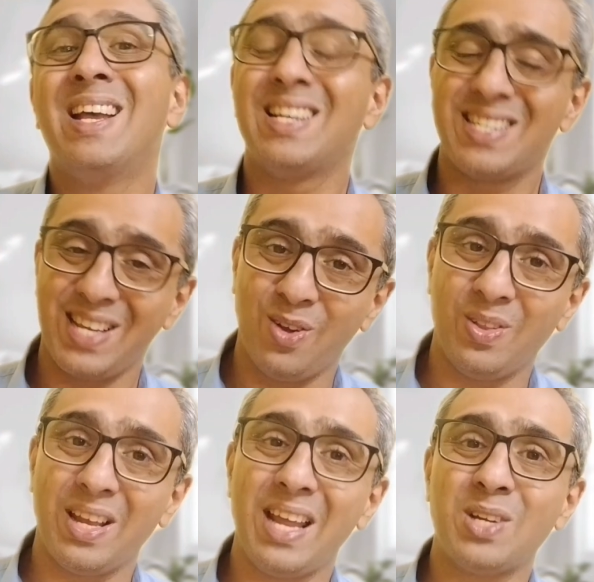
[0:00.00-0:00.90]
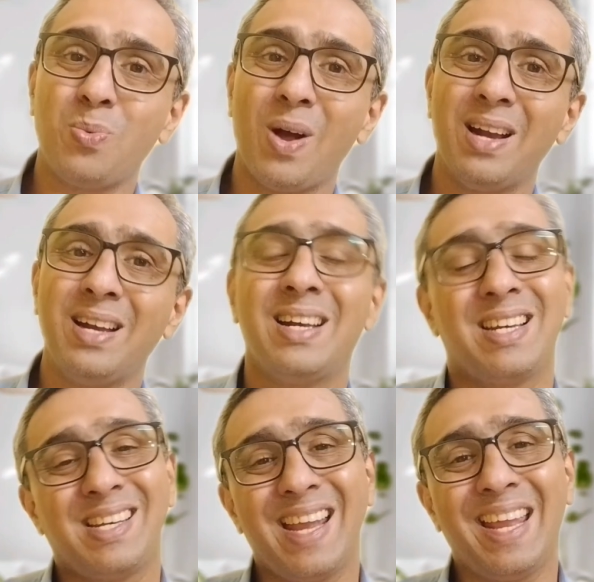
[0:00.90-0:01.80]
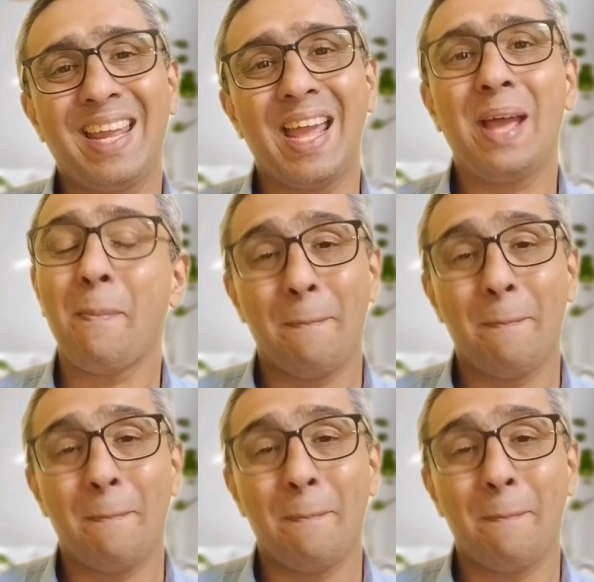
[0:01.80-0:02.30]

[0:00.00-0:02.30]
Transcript: See you in the next one. Take care.